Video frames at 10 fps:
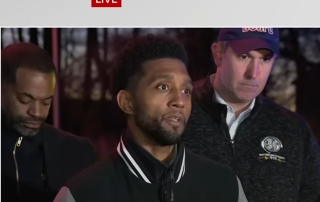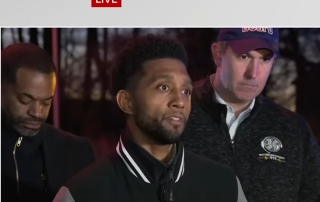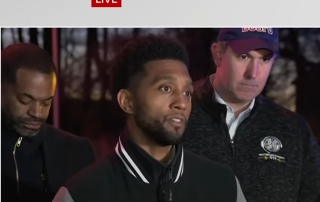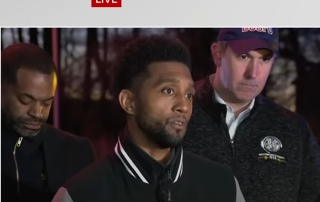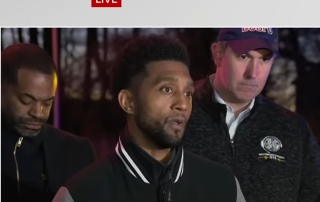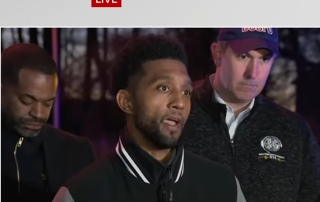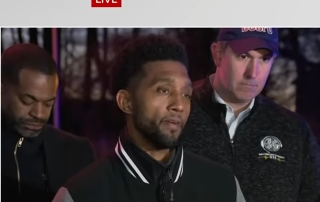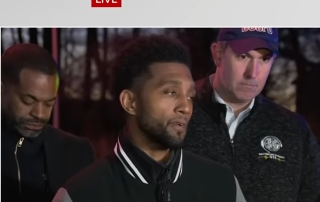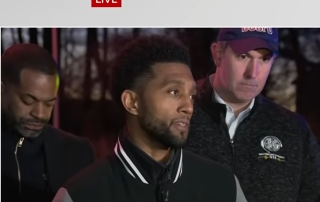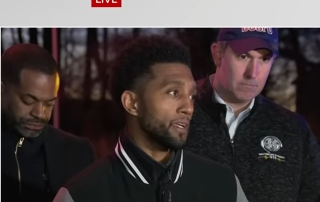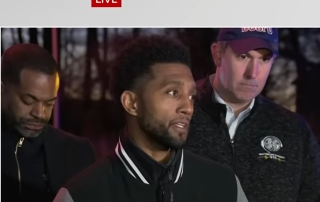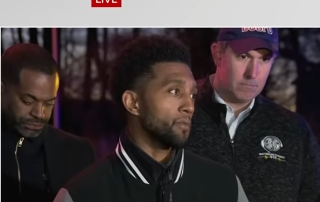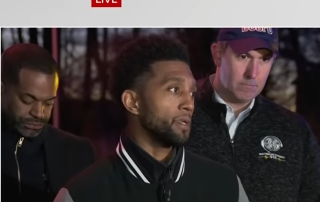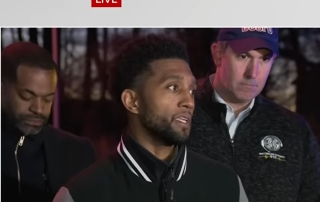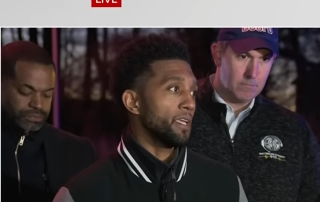Speaker 1: to do everything that
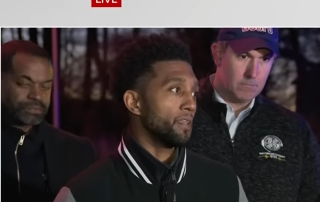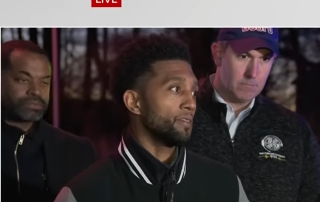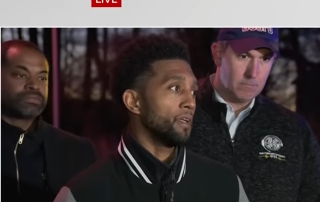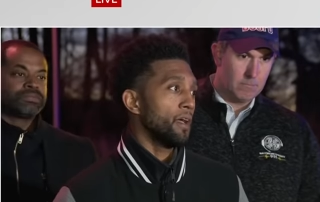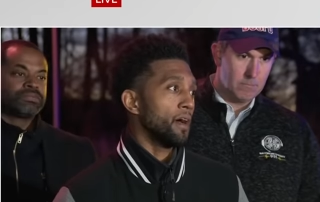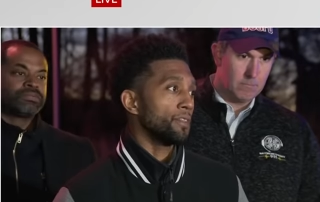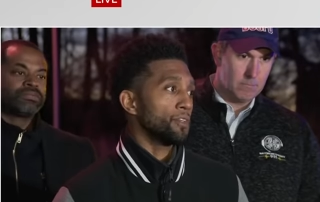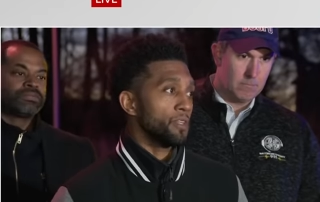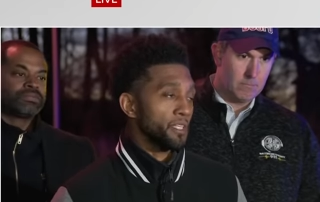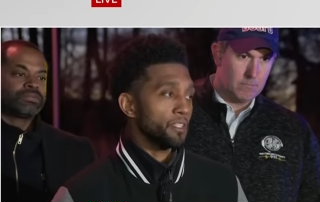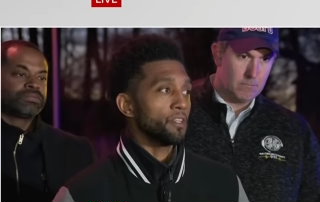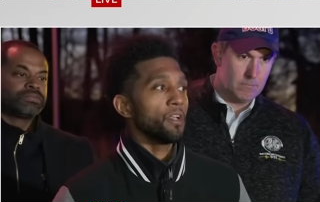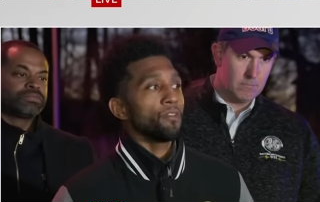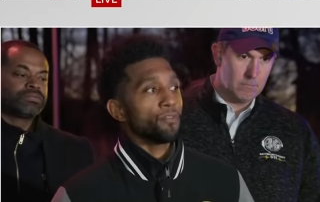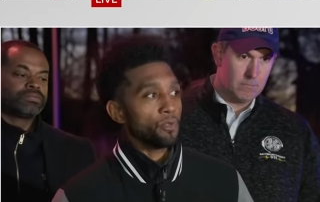we can uh, to get us
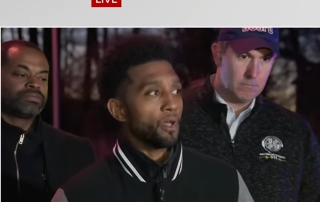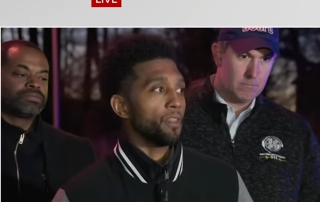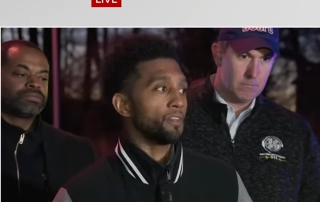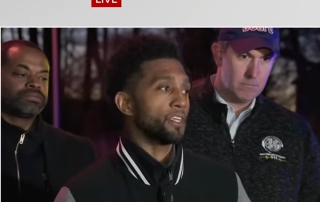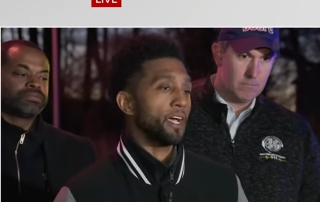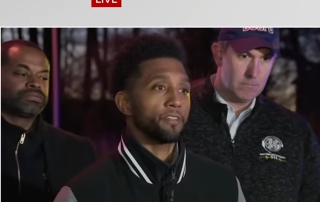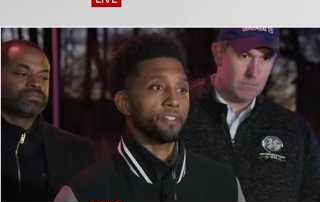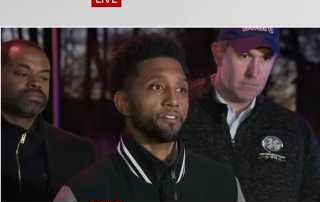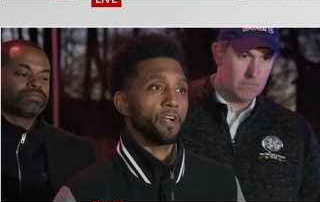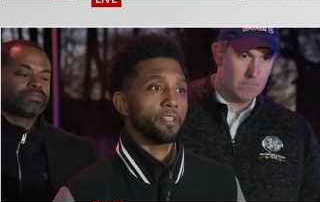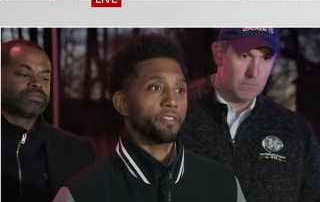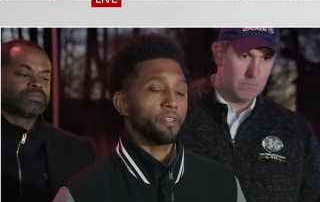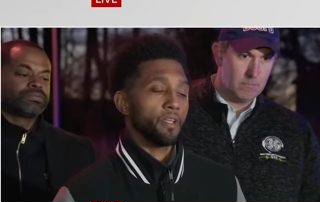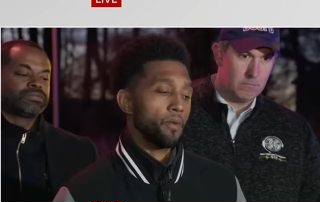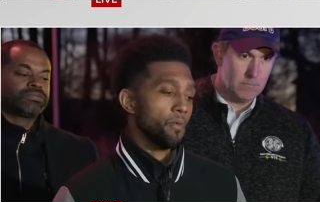through the other side of this tragedy.
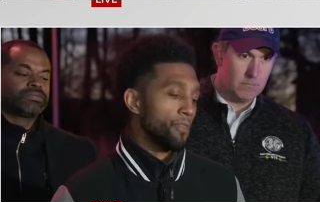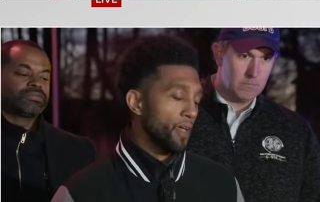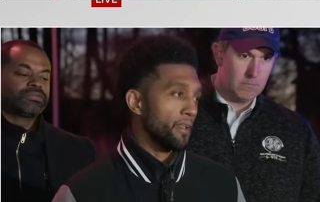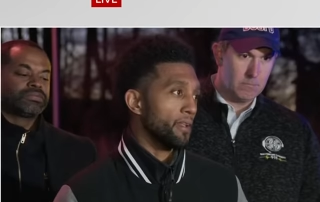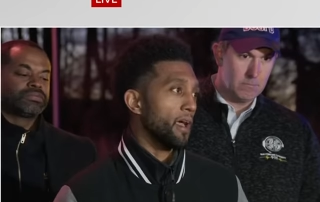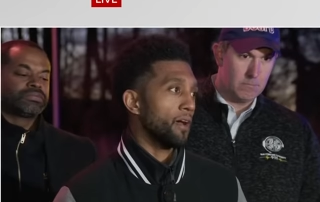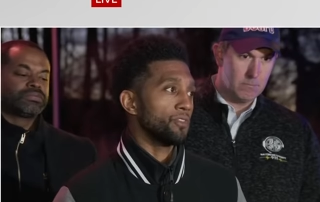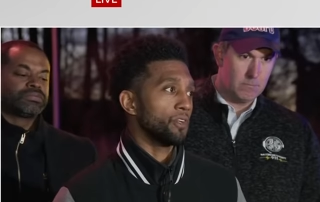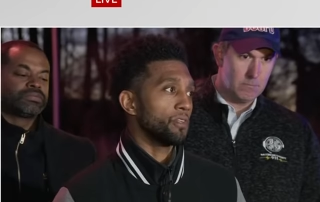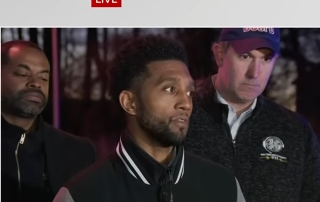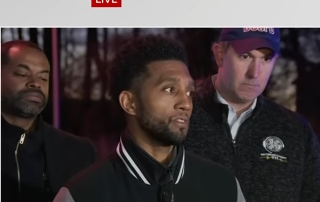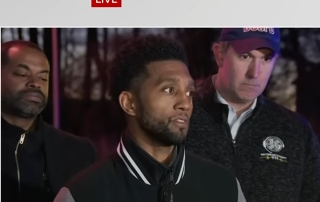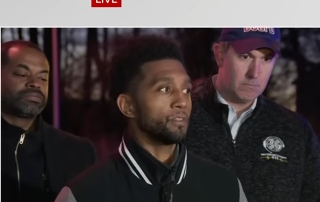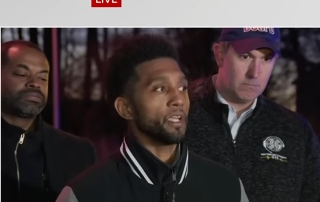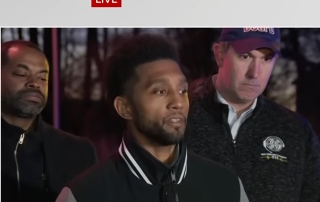And with that, I'll turn it over to
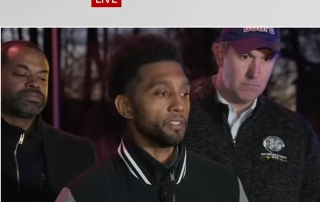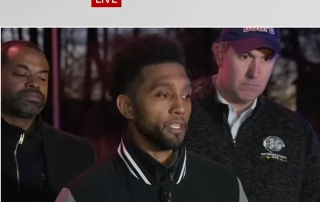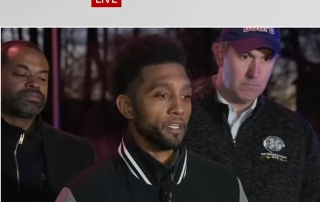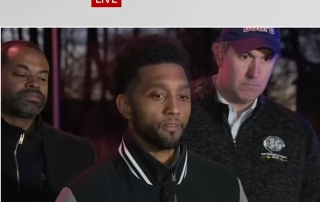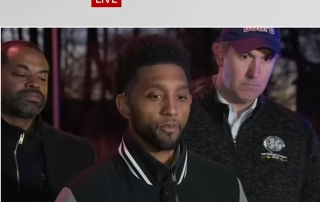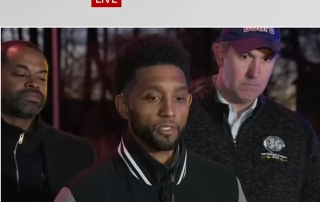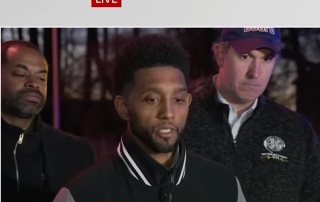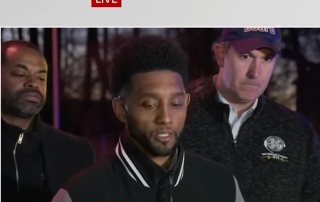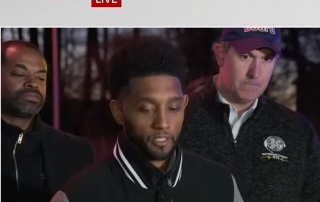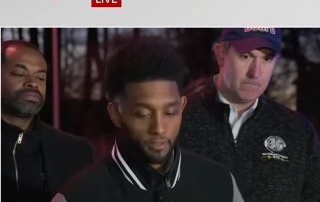County Executive Olszewski.